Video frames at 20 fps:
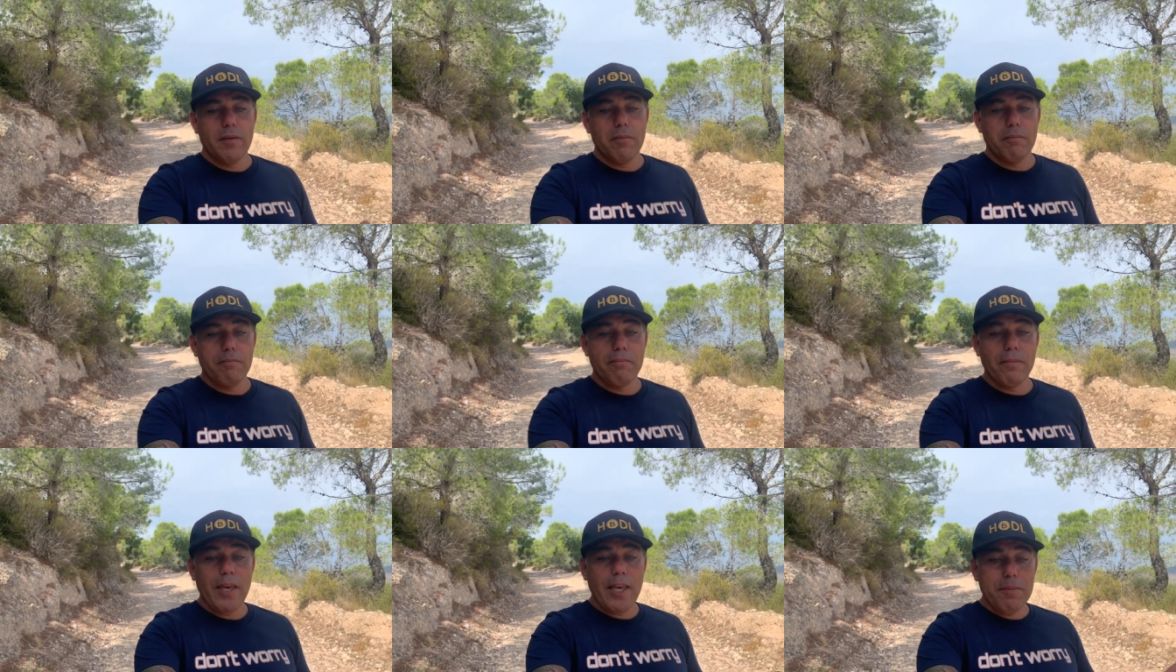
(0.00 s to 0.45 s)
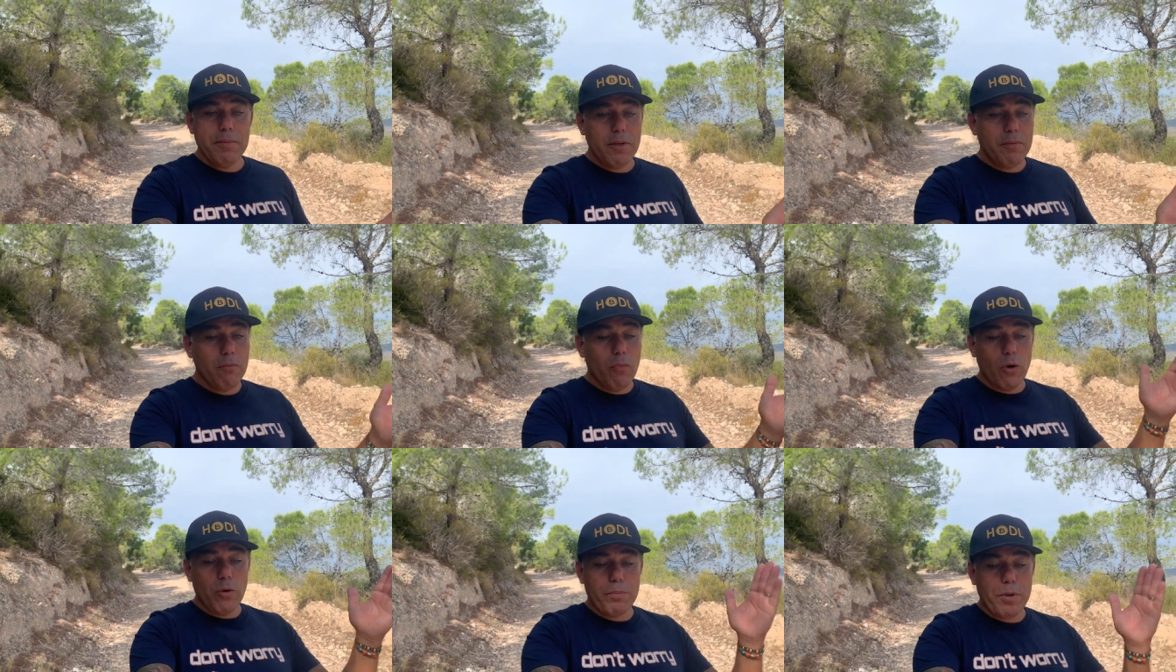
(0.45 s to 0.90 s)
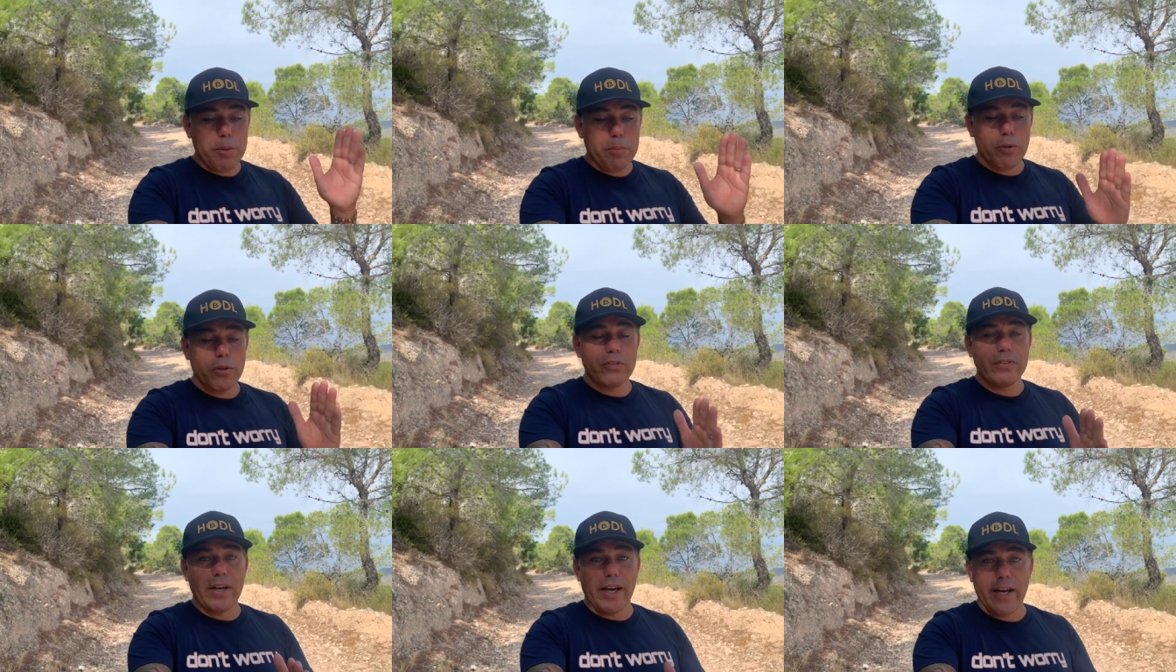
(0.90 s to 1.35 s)
maybe more
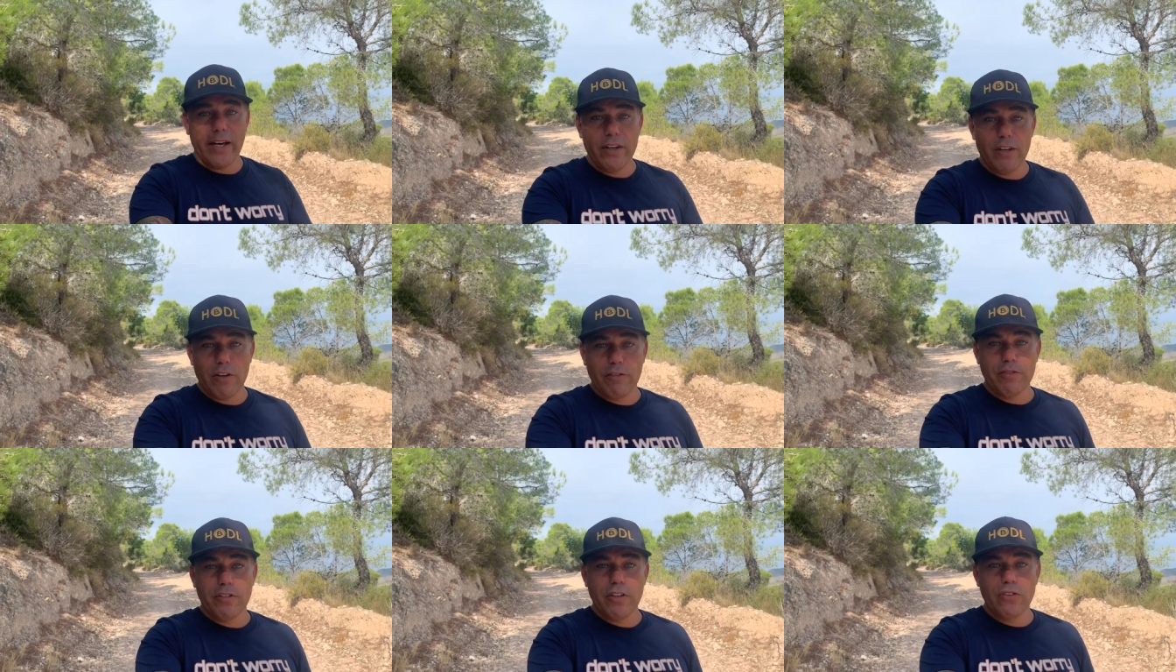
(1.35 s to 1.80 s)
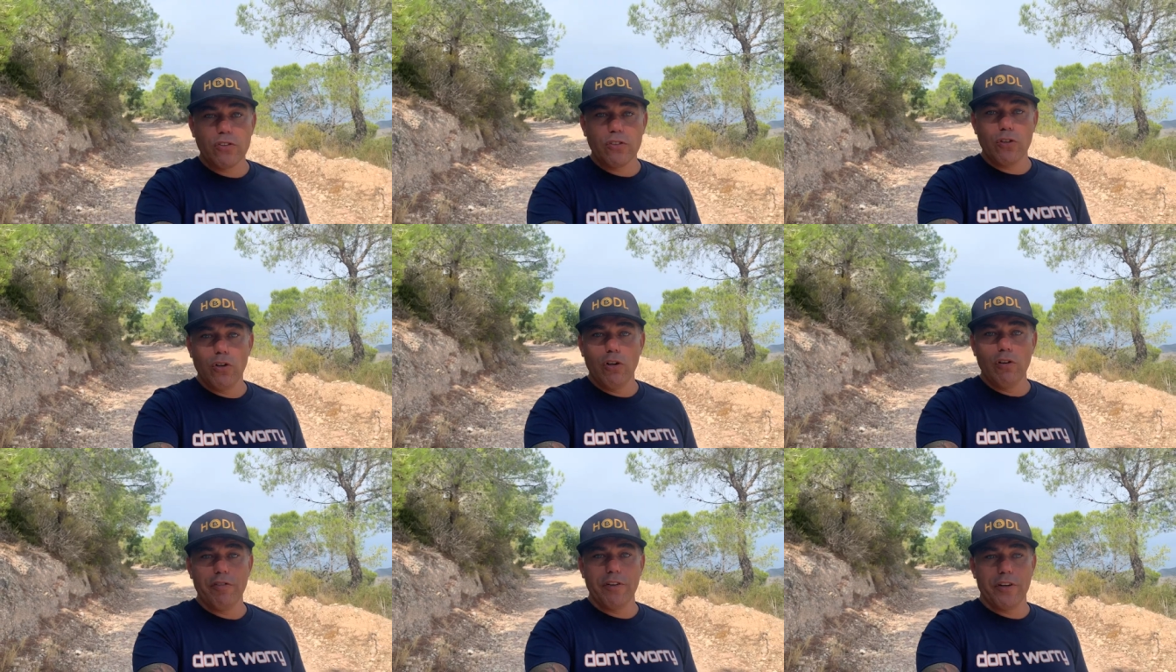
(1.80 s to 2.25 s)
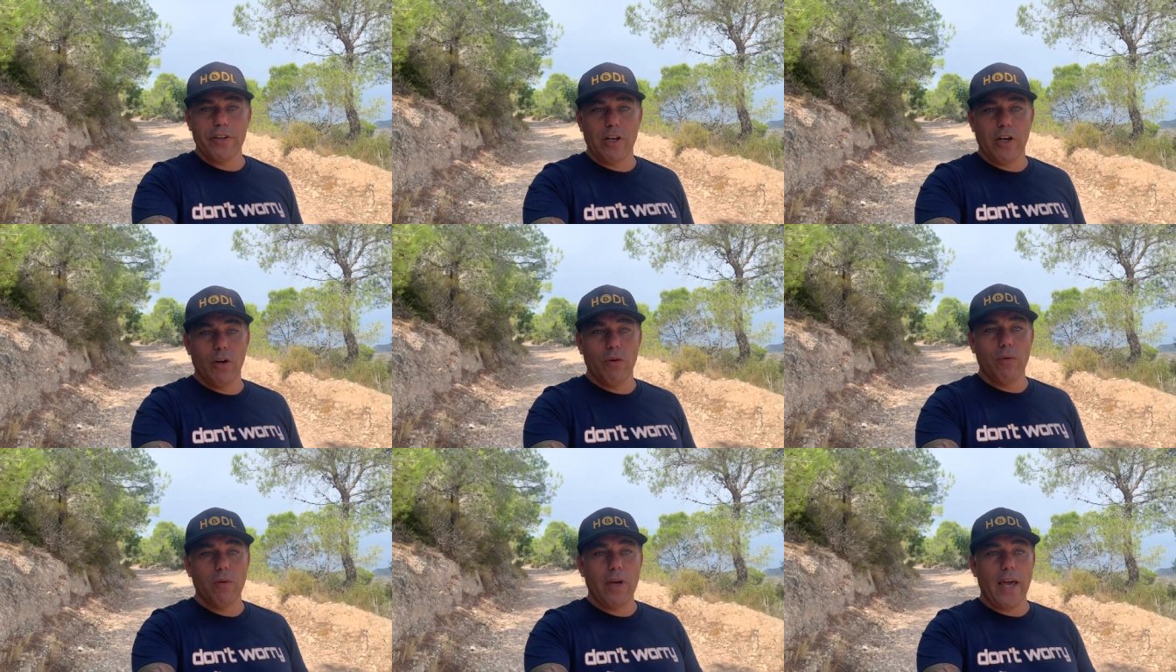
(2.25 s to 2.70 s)
people died of this COVID
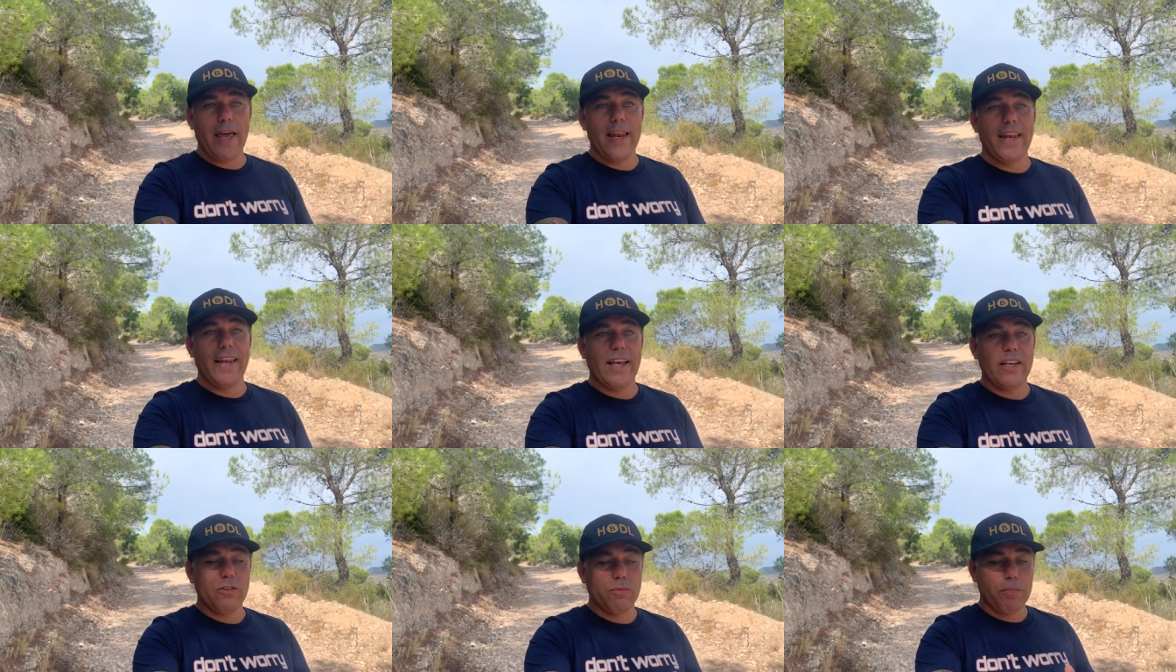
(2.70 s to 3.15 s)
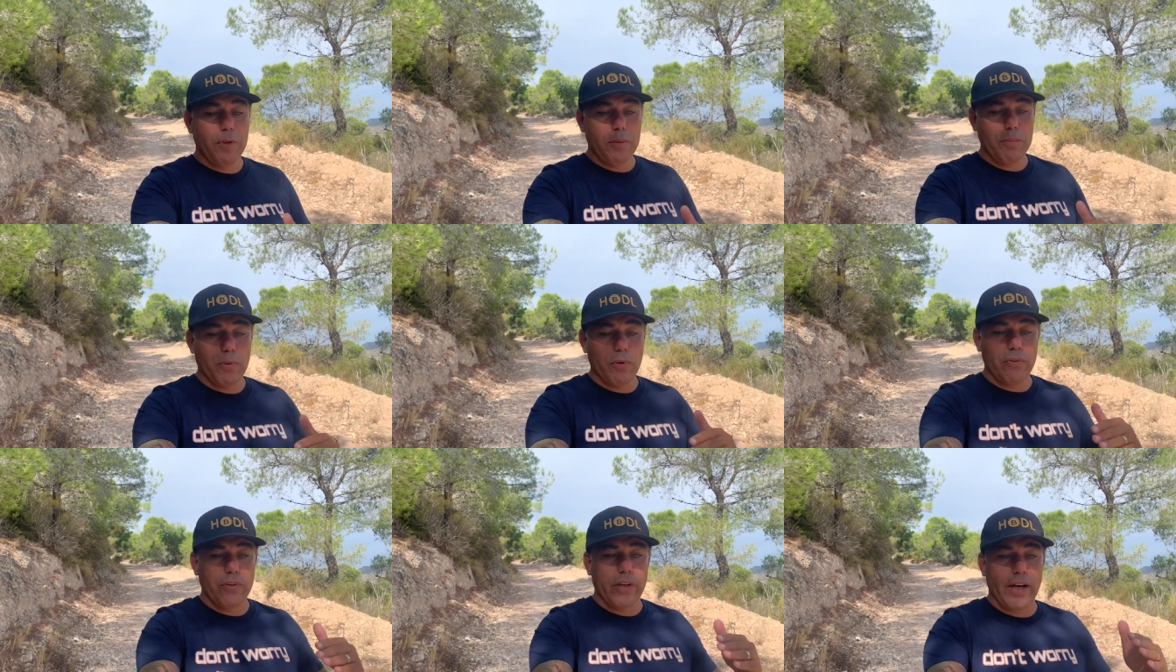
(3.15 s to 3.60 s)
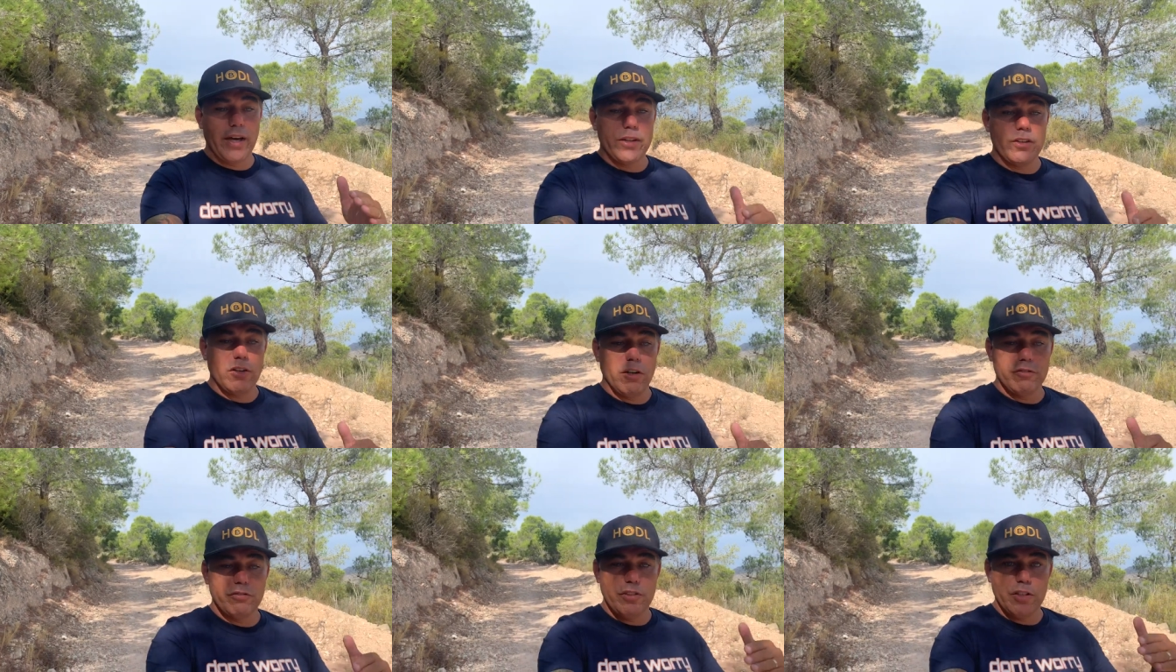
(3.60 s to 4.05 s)
now and less people died
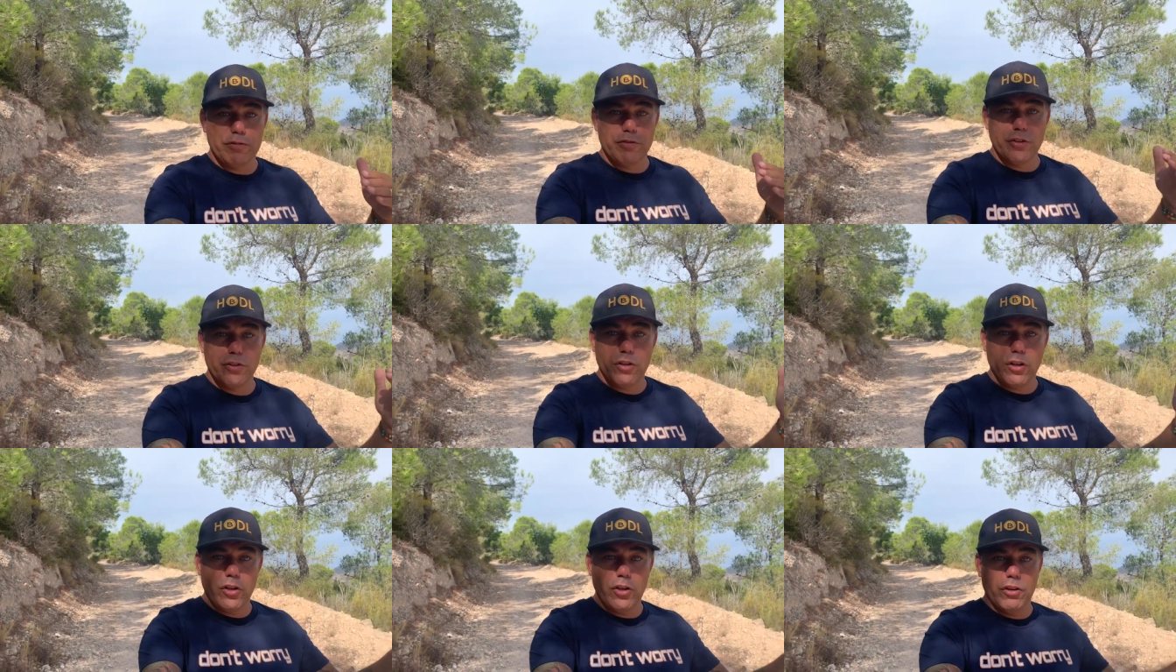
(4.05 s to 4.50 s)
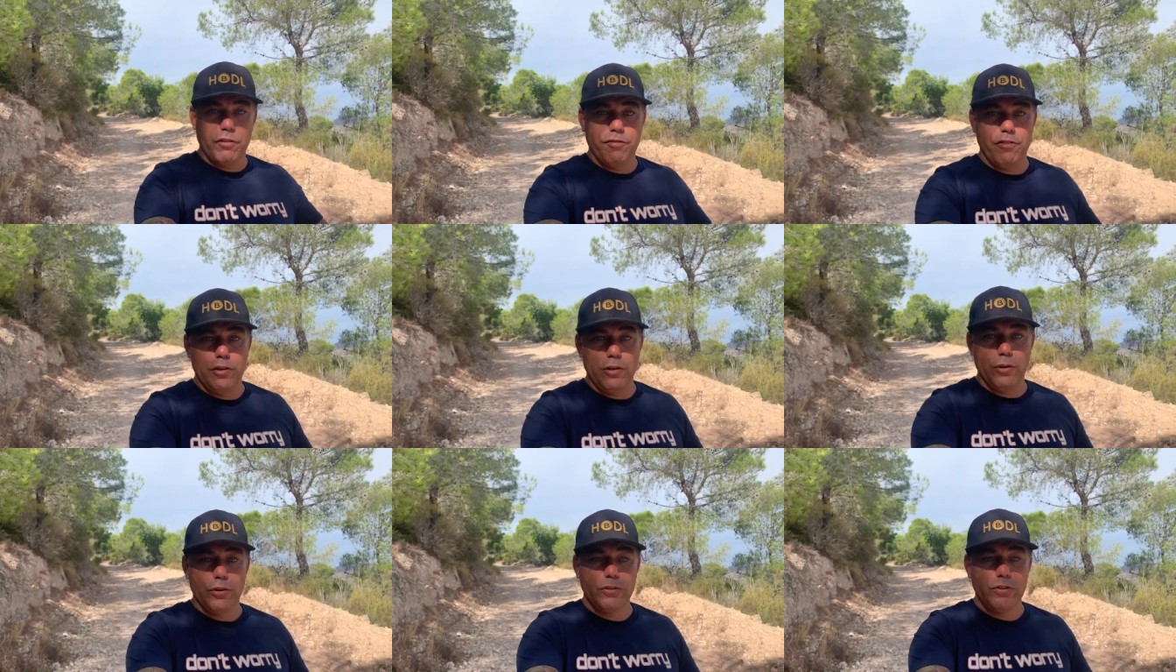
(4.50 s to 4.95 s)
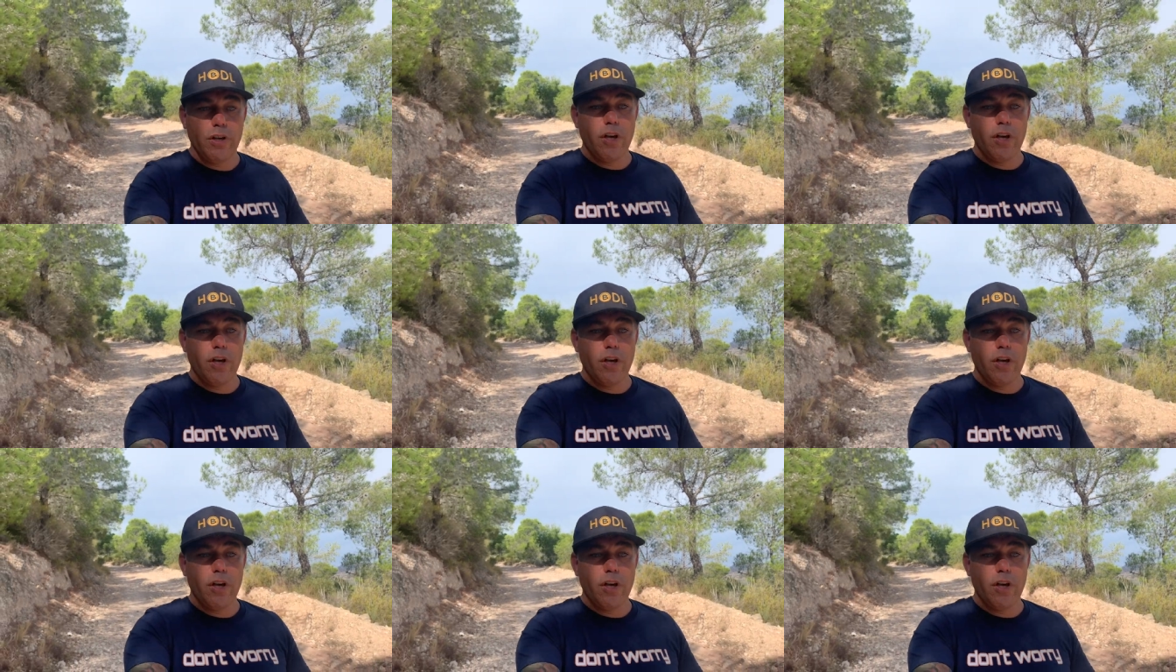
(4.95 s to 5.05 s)
of different other flus.